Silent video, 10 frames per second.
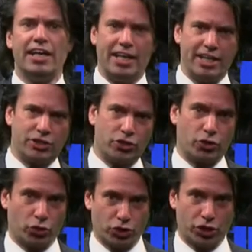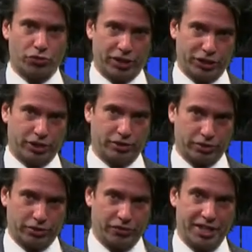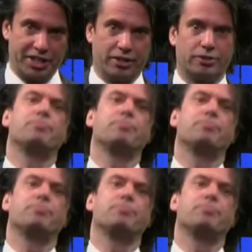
is the concentration gradient.